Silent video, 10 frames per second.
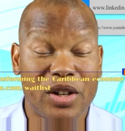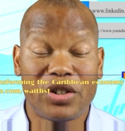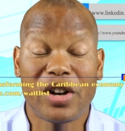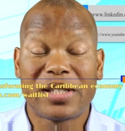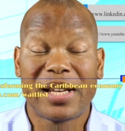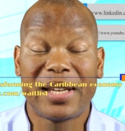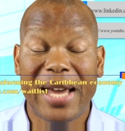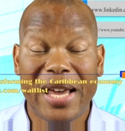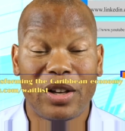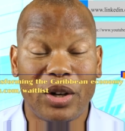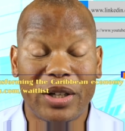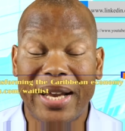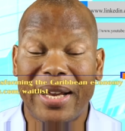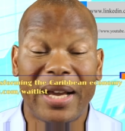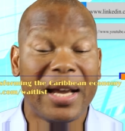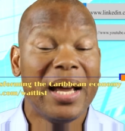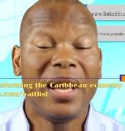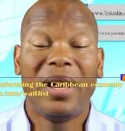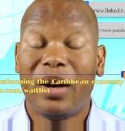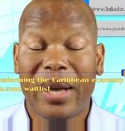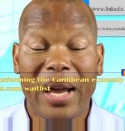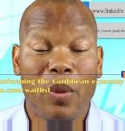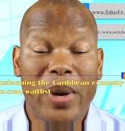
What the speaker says: or Turks and Caicos, you're thinking, okay,